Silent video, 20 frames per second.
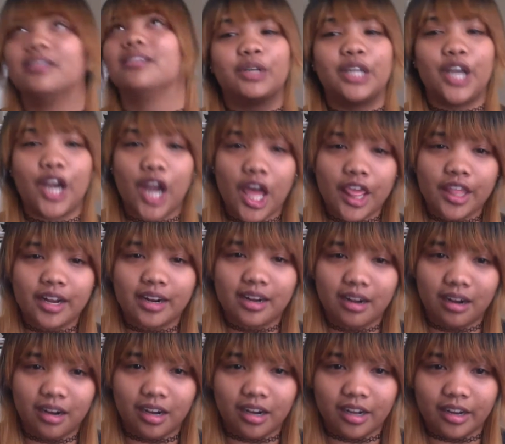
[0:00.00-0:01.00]
Another
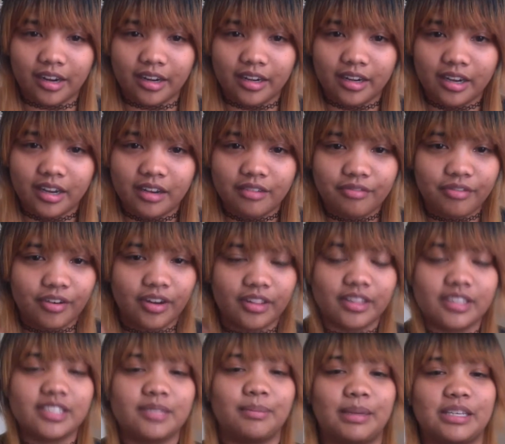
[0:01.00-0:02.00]
con for
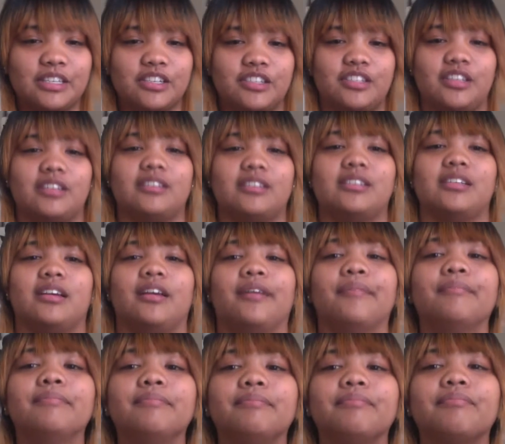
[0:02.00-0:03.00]
the semester
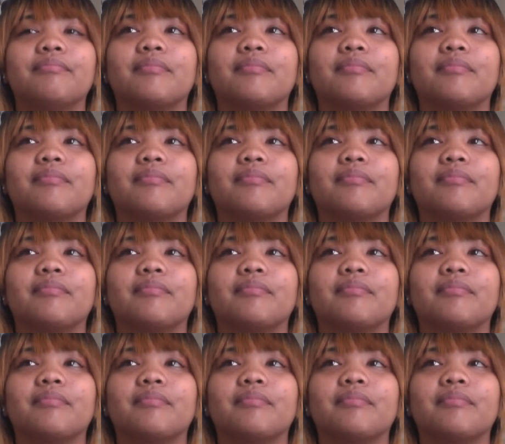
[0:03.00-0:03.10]
system